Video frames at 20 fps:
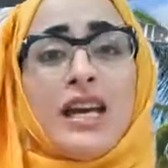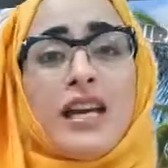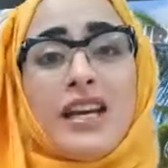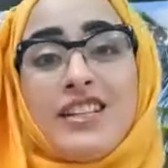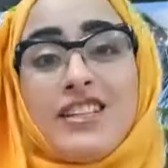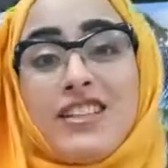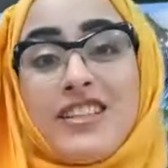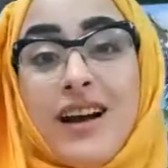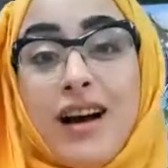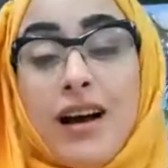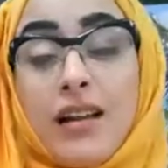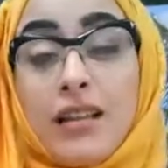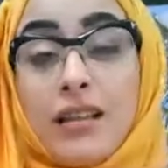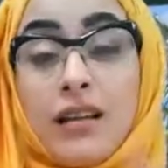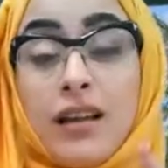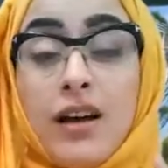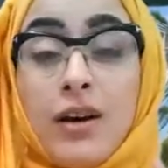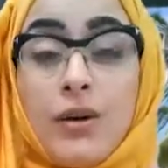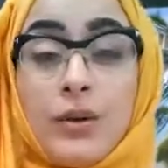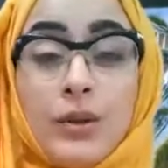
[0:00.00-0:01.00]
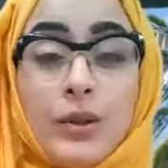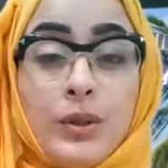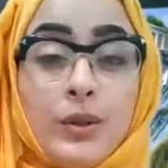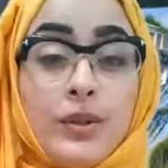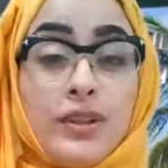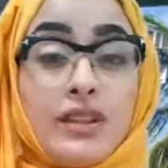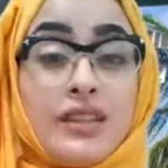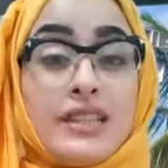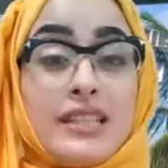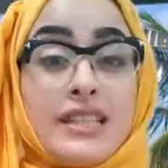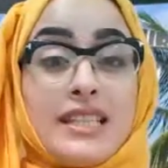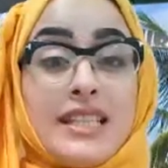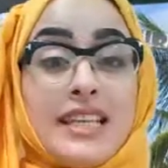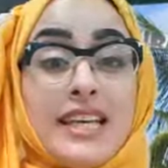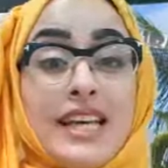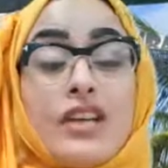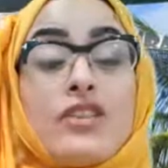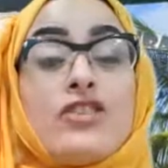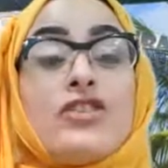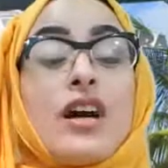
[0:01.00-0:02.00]
Inshallah, we will see
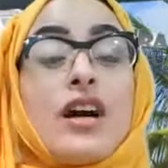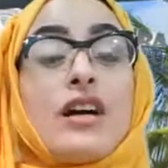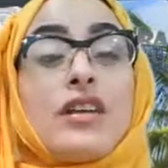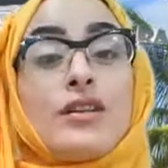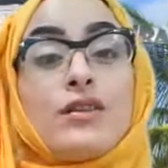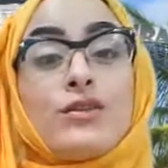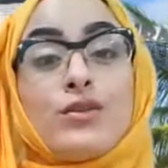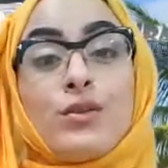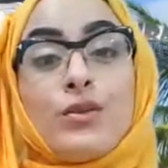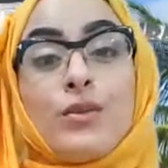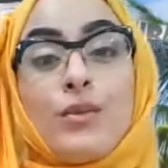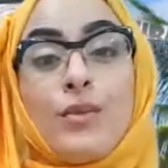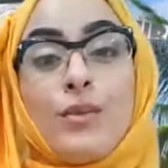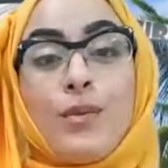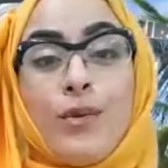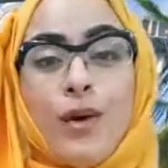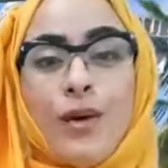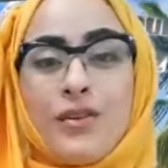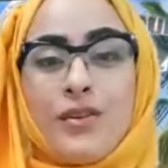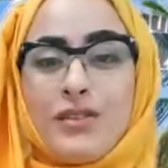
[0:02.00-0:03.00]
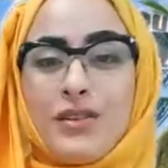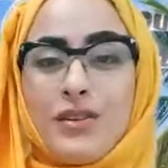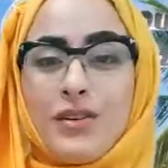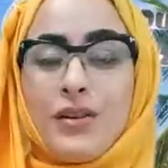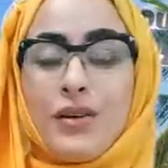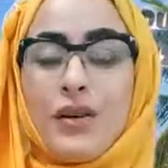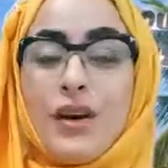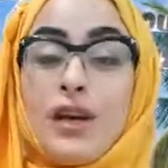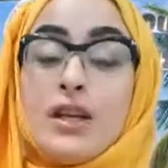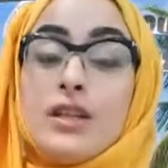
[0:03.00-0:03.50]
each other tomorrow.